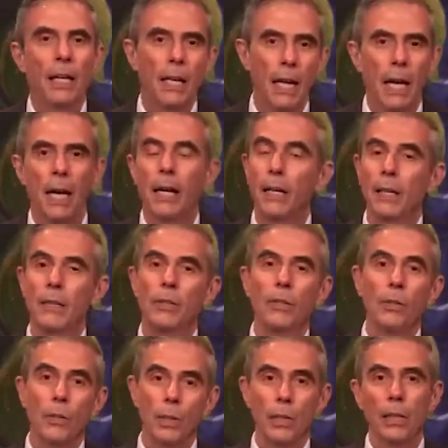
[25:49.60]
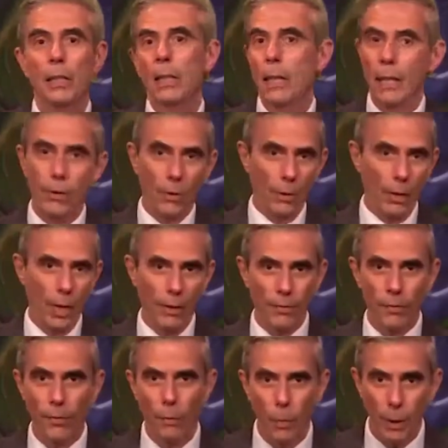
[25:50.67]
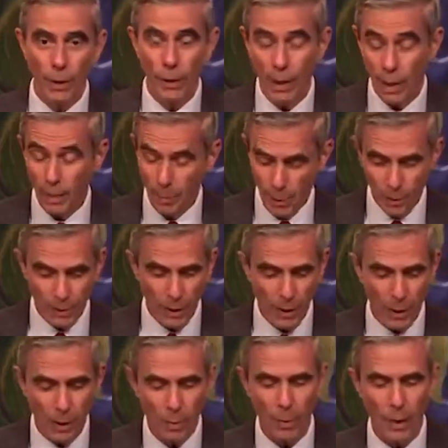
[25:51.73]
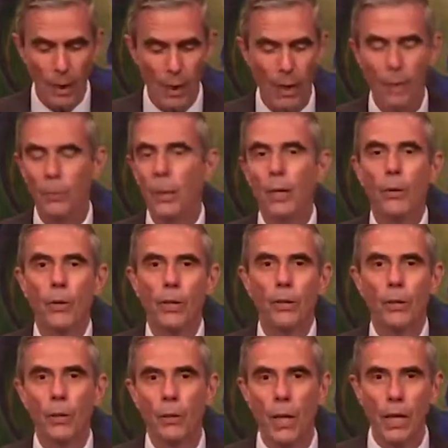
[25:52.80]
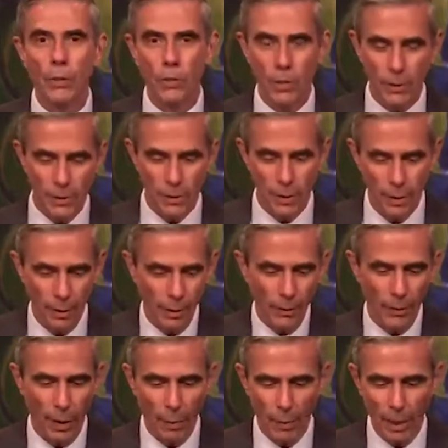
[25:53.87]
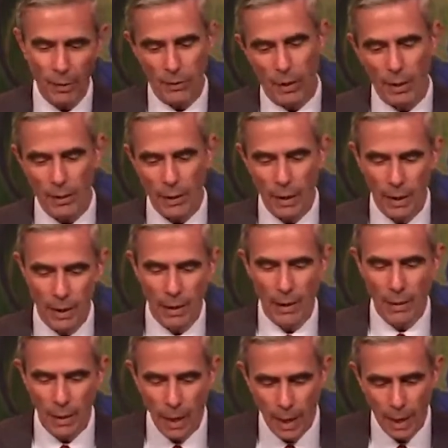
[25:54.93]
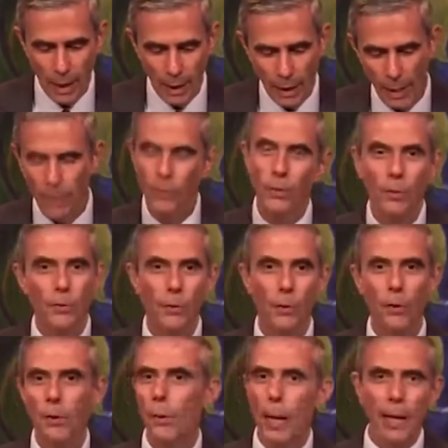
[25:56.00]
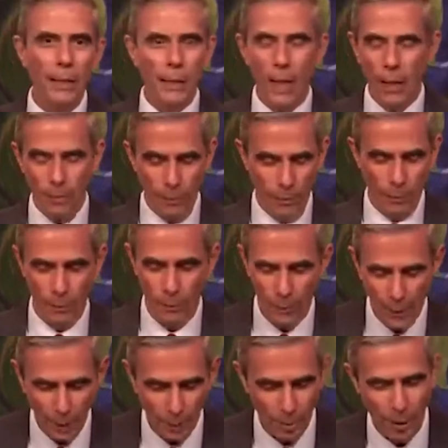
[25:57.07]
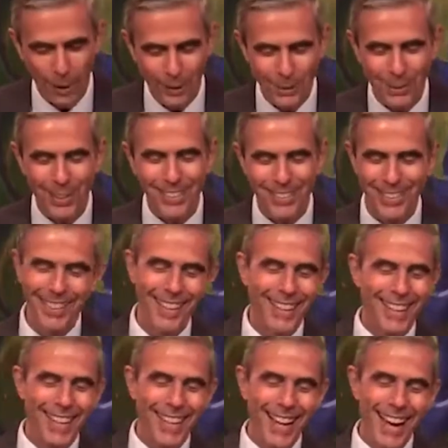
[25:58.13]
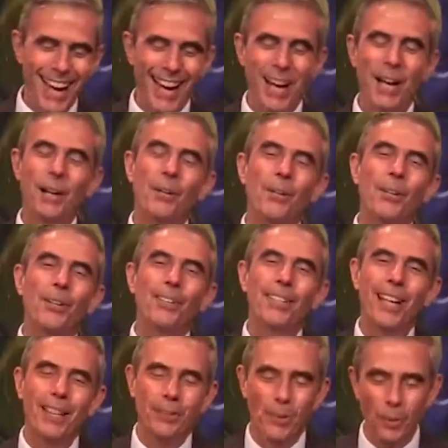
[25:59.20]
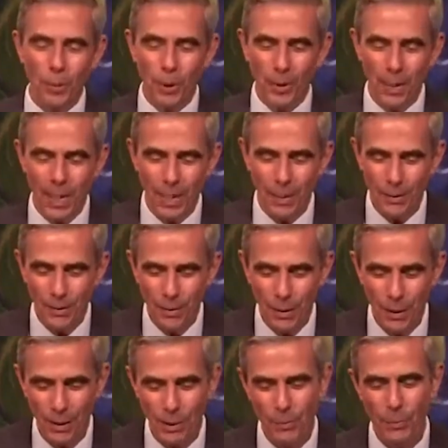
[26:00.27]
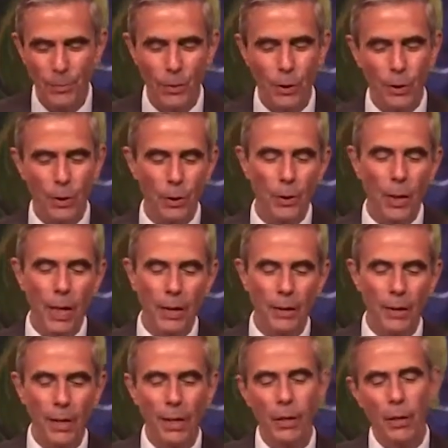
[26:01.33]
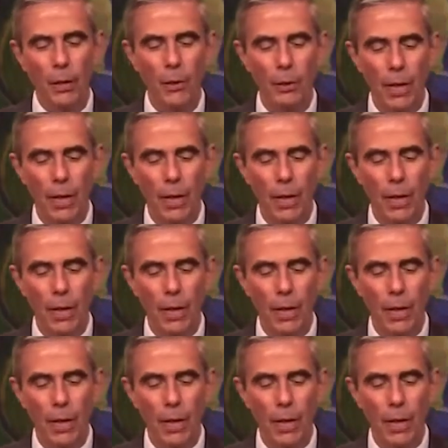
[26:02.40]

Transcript: And you can either give one time or set up uh, recurring donations, if that makes that uh, easier for you. I love that process. Uh, you can text the word give to area code